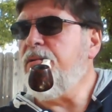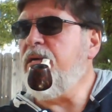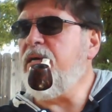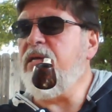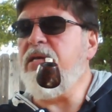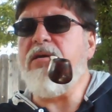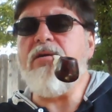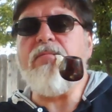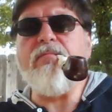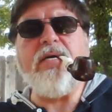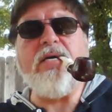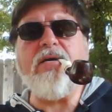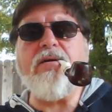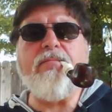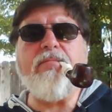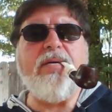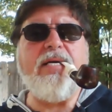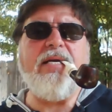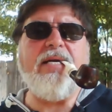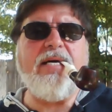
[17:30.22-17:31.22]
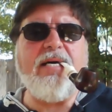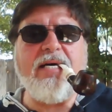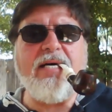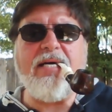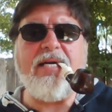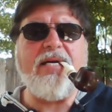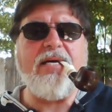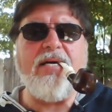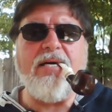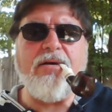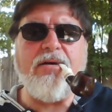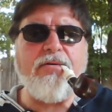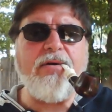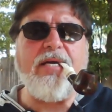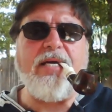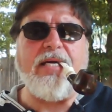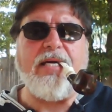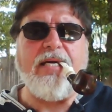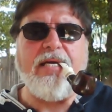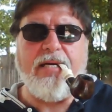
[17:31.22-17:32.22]
Now, you may or may not
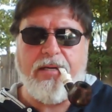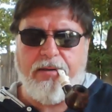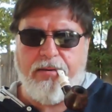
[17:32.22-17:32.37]
agree.